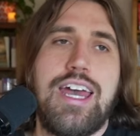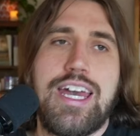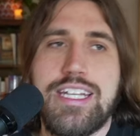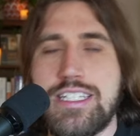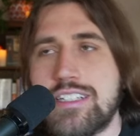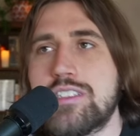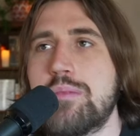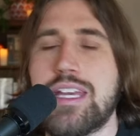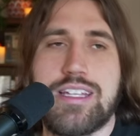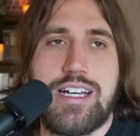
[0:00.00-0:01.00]
And he doesn't
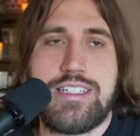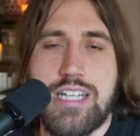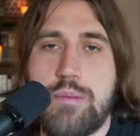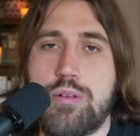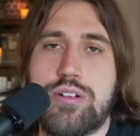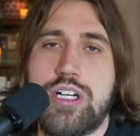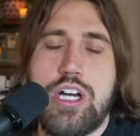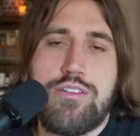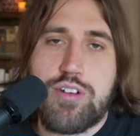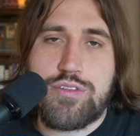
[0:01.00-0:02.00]
make a double
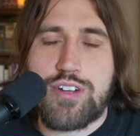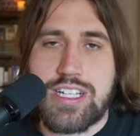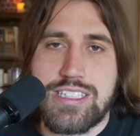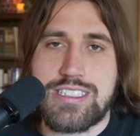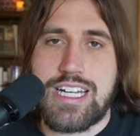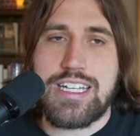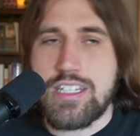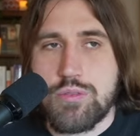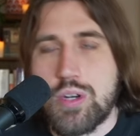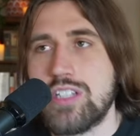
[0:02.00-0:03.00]
for Frankenstein. And
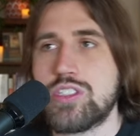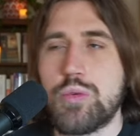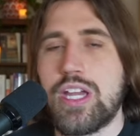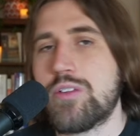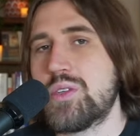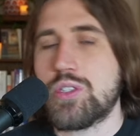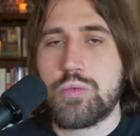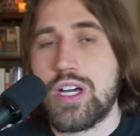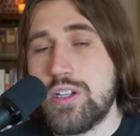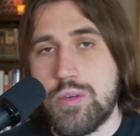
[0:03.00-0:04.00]
he runs away. And when you
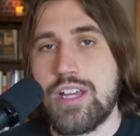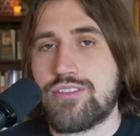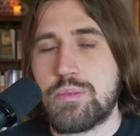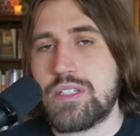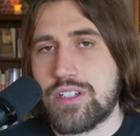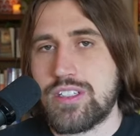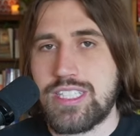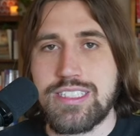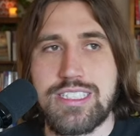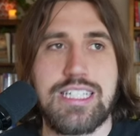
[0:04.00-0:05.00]
run away from your
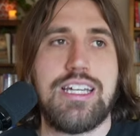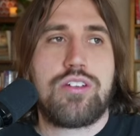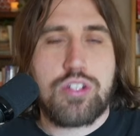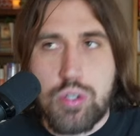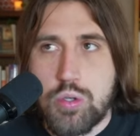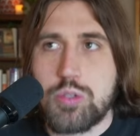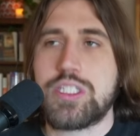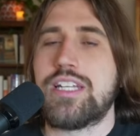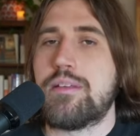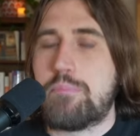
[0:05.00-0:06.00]
artistic goals
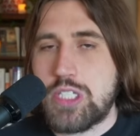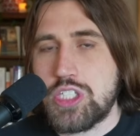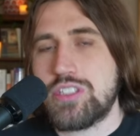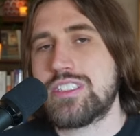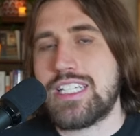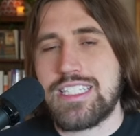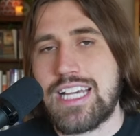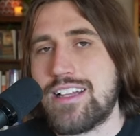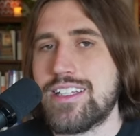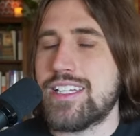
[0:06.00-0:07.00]
and ambitions and
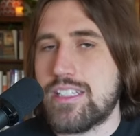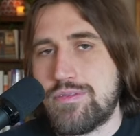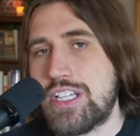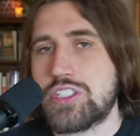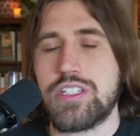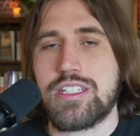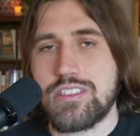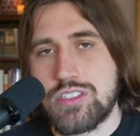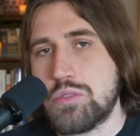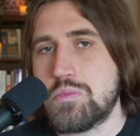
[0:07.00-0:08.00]
talent, it eventually
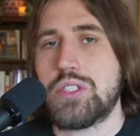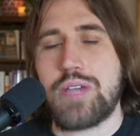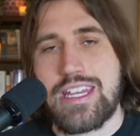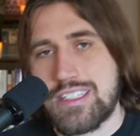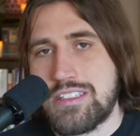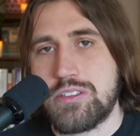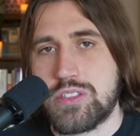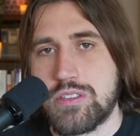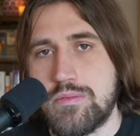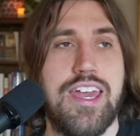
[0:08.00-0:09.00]
consumes you and kills
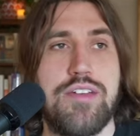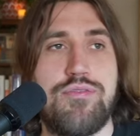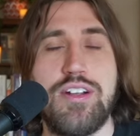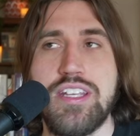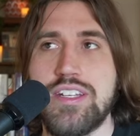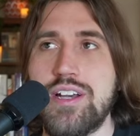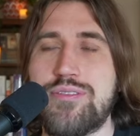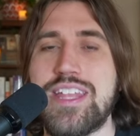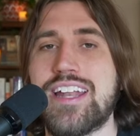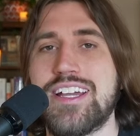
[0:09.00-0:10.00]
you. And funny
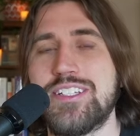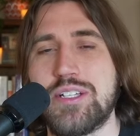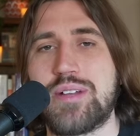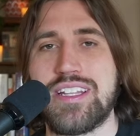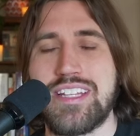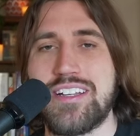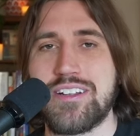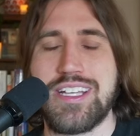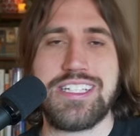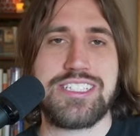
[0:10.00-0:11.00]
enough, that idea right there
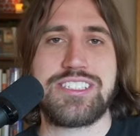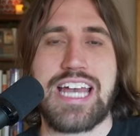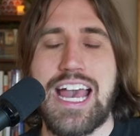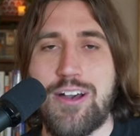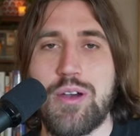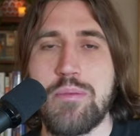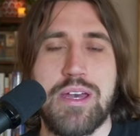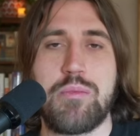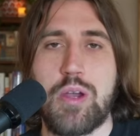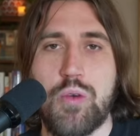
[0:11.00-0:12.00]
is how I
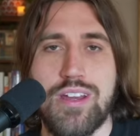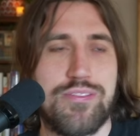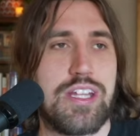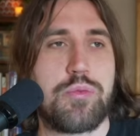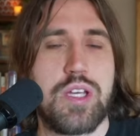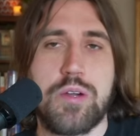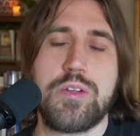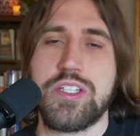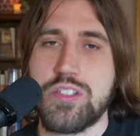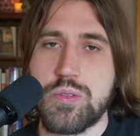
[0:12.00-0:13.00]
met my wife. Like, we
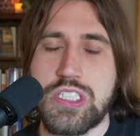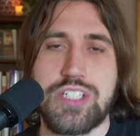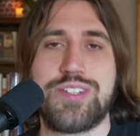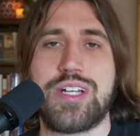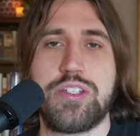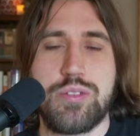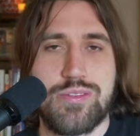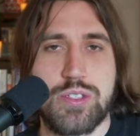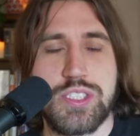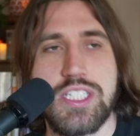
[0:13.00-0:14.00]
already knew each other at
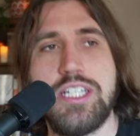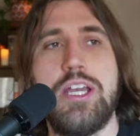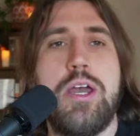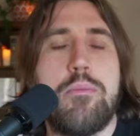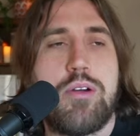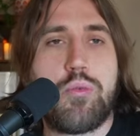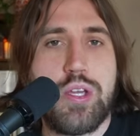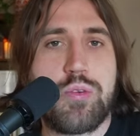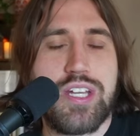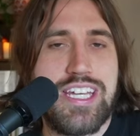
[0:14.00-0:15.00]
university, but
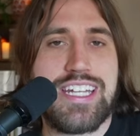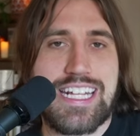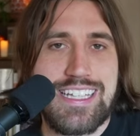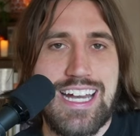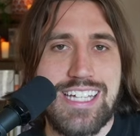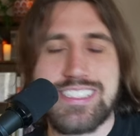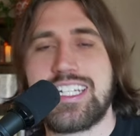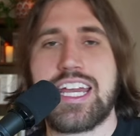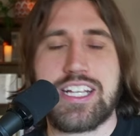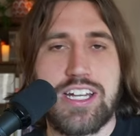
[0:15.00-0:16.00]
we were in a class,
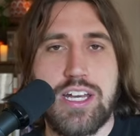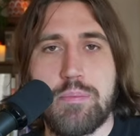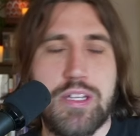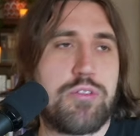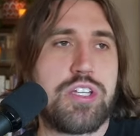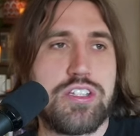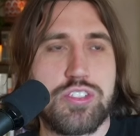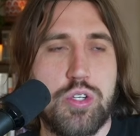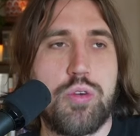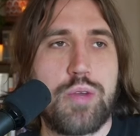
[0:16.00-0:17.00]
and I got up and did
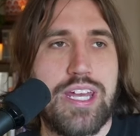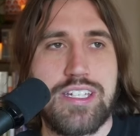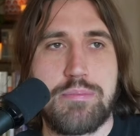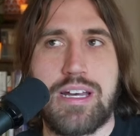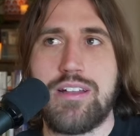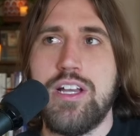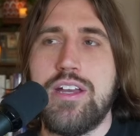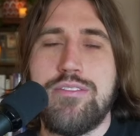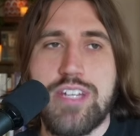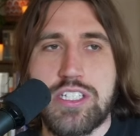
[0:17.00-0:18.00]
this whole rant about
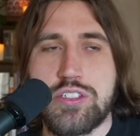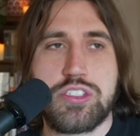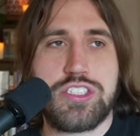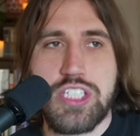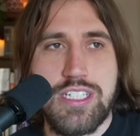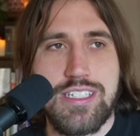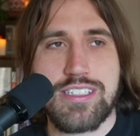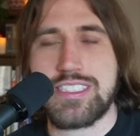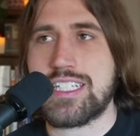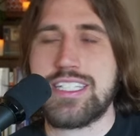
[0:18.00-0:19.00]
Victor's
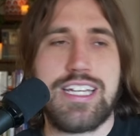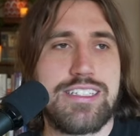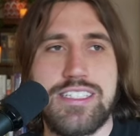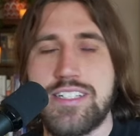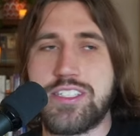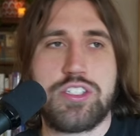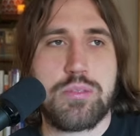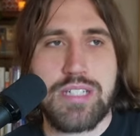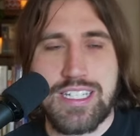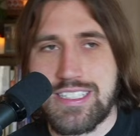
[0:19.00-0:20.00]
genius and connected it to
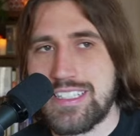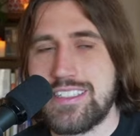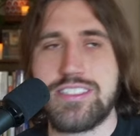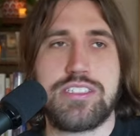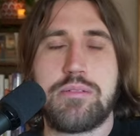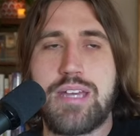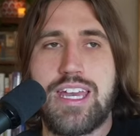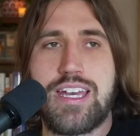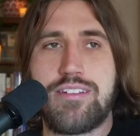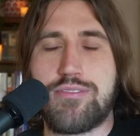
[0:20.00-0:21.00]
German idealism
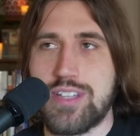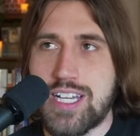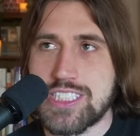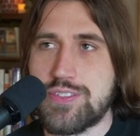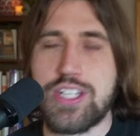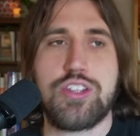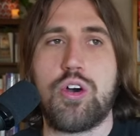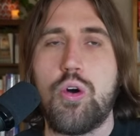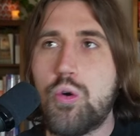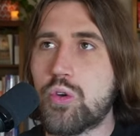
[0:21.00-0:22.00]
and philosophy, and the
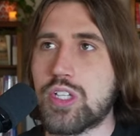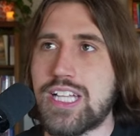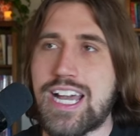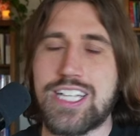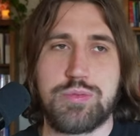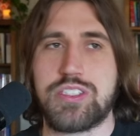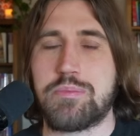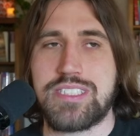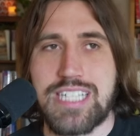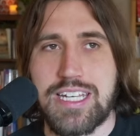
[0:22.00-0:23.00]
whole class was
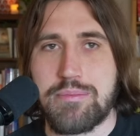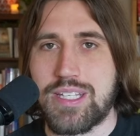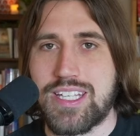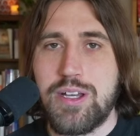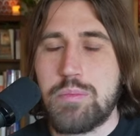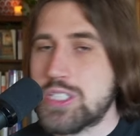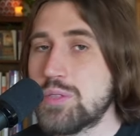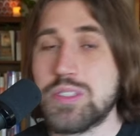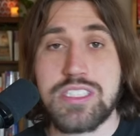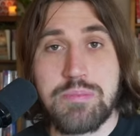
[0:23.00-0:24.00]
upset at me. But she
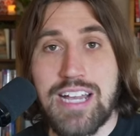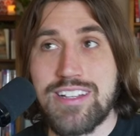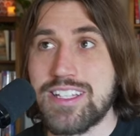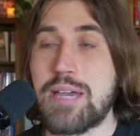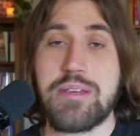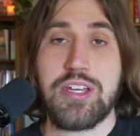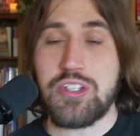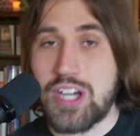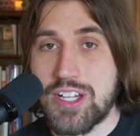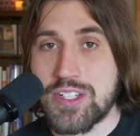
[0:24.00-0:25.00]
was smiling at me and
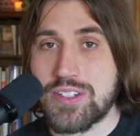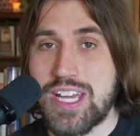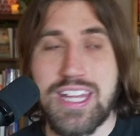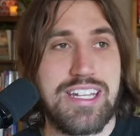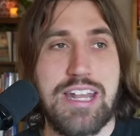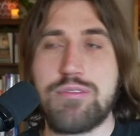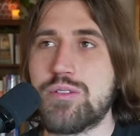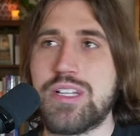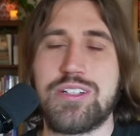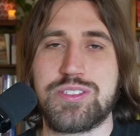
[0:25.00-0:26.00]
nodding her head, and
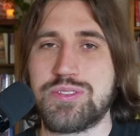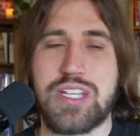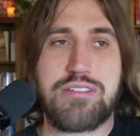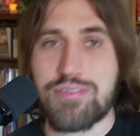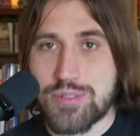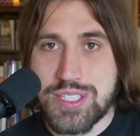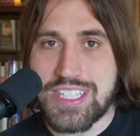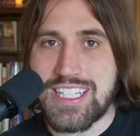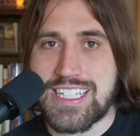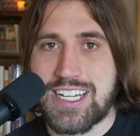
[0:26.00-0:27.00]
everyone else was like
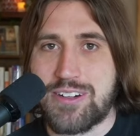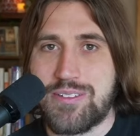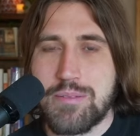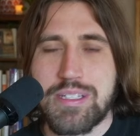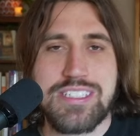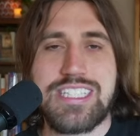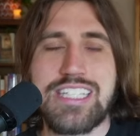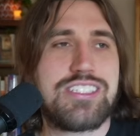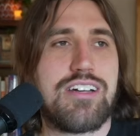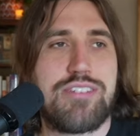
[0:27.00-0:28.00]
freaking out because they
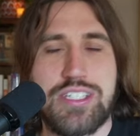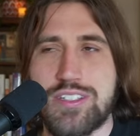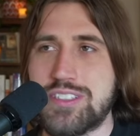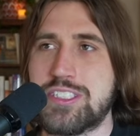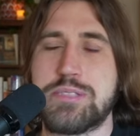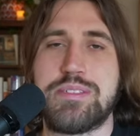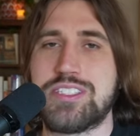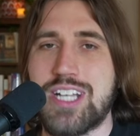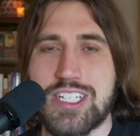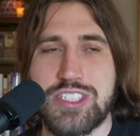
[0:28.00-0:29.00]
saw Victor as this
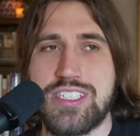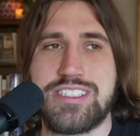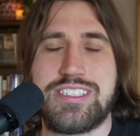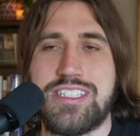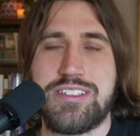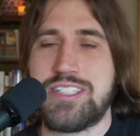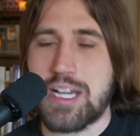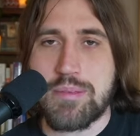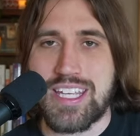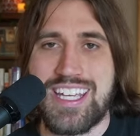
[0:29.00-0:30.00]
misogynist
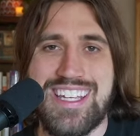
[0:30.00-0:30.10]
dummy.